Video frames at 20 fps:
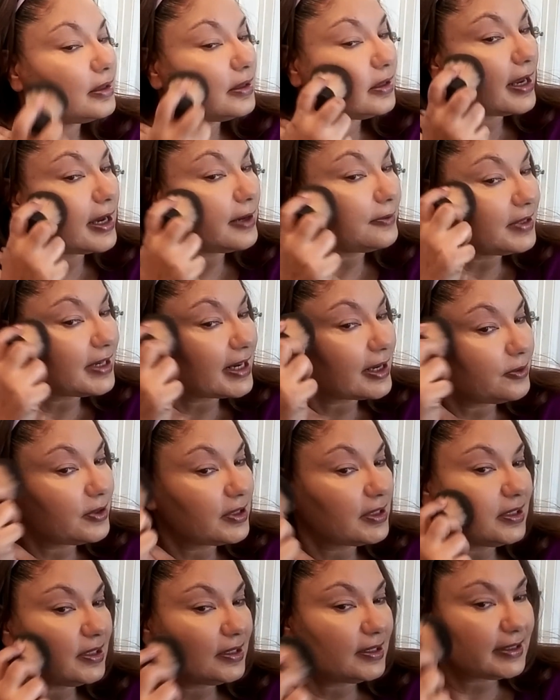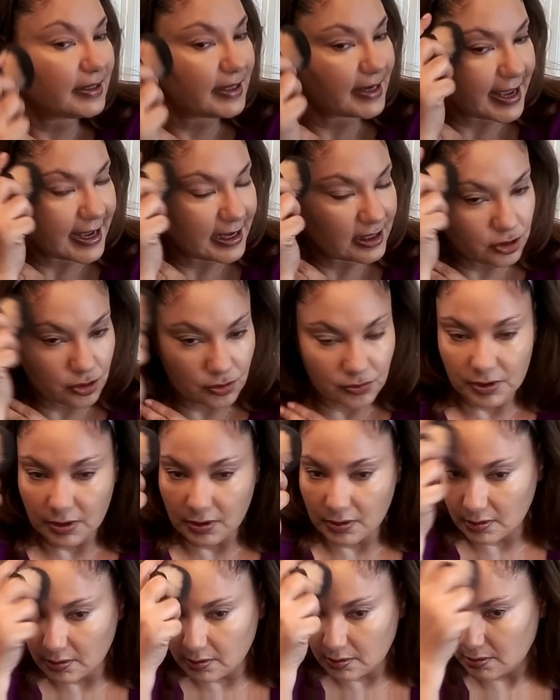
Not when I want to look natural.